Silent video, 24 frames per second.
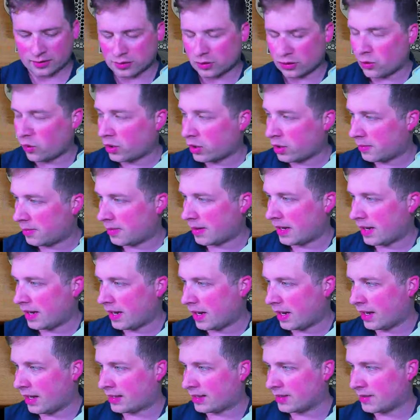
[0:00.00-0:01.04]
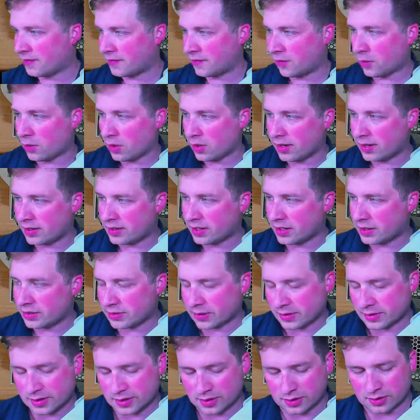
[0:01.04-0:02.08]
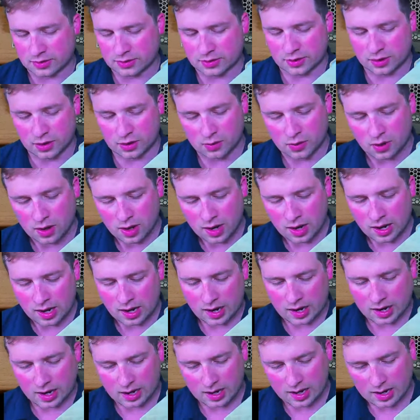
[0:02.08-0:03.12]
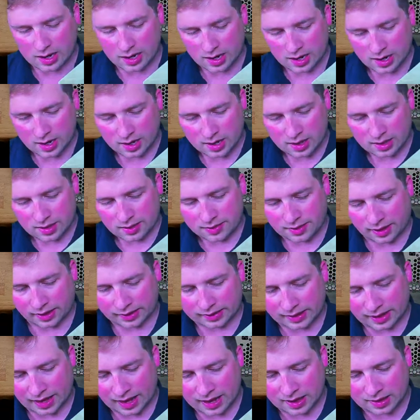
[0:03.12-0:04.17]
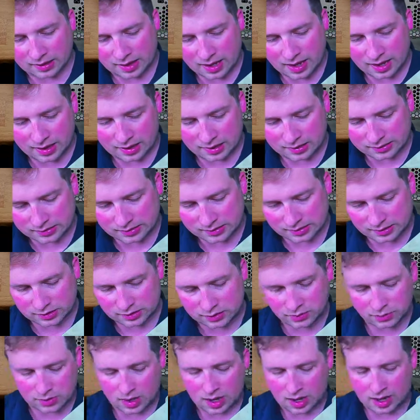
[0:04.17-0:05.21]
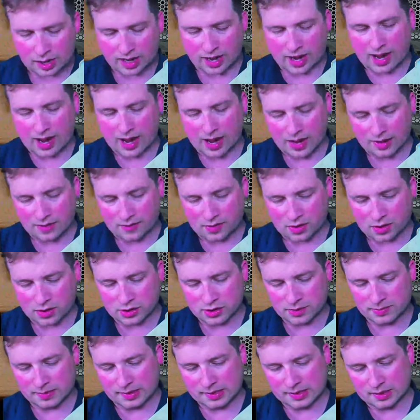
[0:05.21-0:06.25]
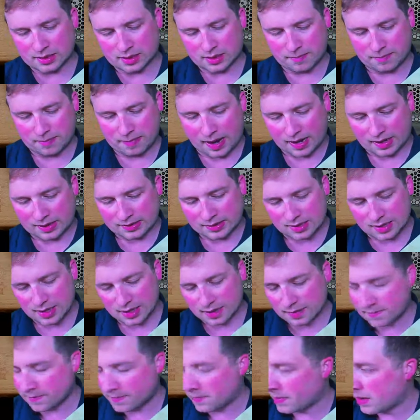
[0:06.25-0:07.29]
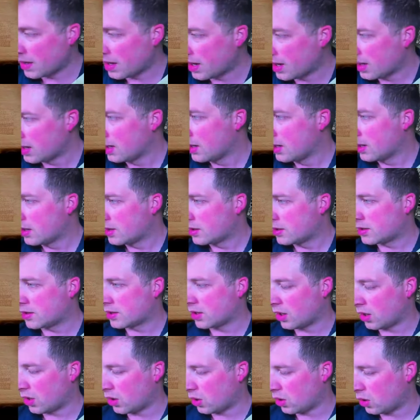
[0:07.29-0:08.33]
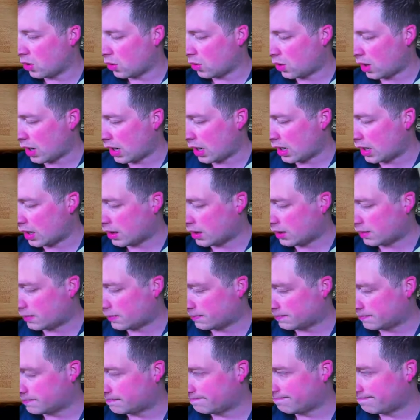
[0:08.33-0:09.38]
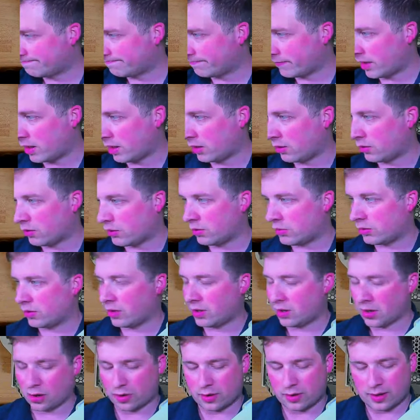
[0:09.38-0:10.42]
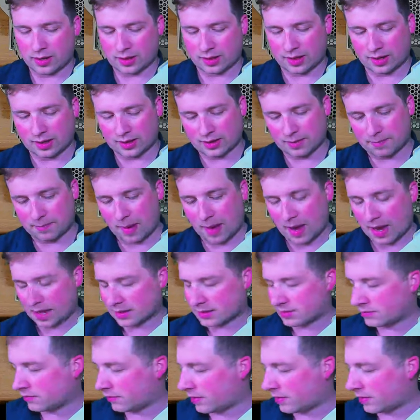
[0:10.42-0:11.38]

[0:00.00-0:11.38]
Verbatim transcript: are going to be in different orientations here. So, uh, like the LLs do not have RGBs on the backside. So, um, you, you know, you get like the passive